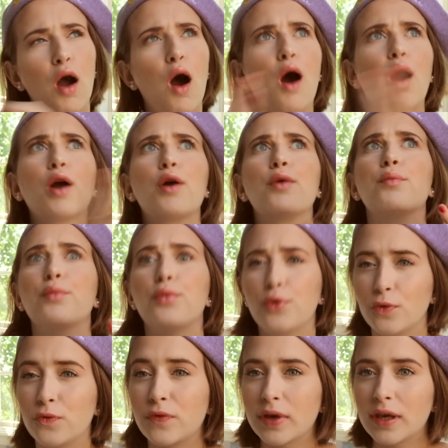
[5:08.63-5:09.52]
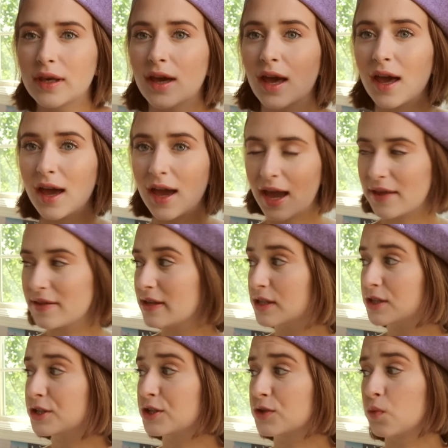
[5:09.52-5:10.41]
movie, and this
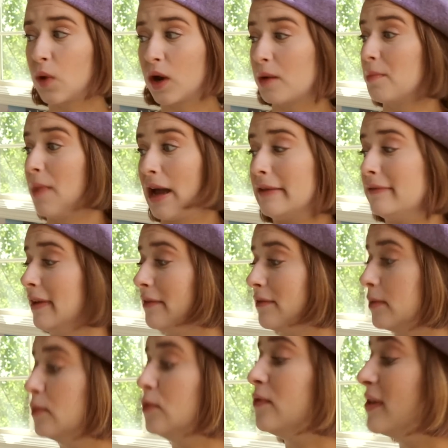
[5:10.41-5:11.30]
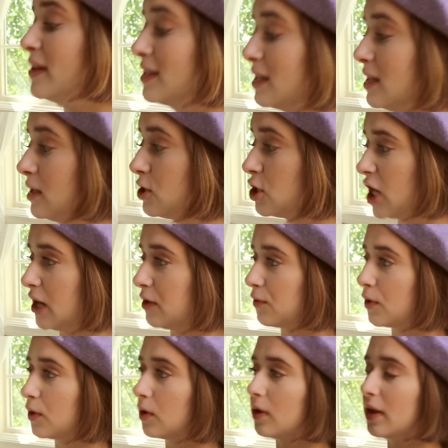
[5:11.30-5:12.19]
is just one of my favorite movies in
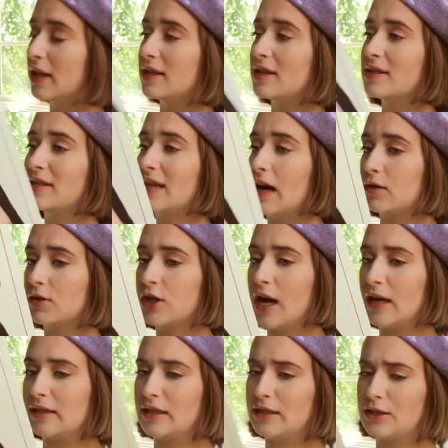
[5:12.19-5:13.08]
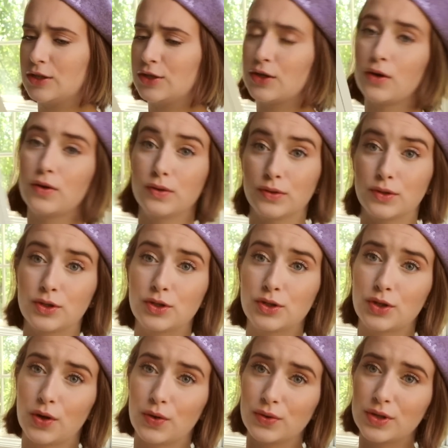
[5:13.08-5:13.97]
general, and the soundtrack is
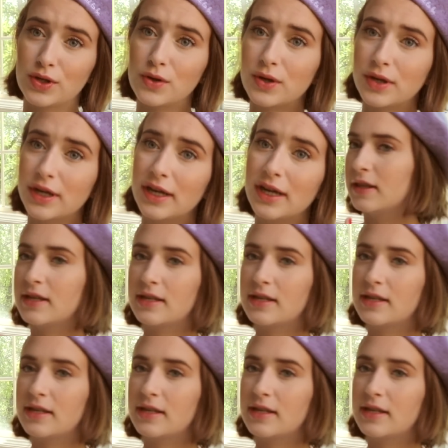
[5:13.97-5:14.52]
so good.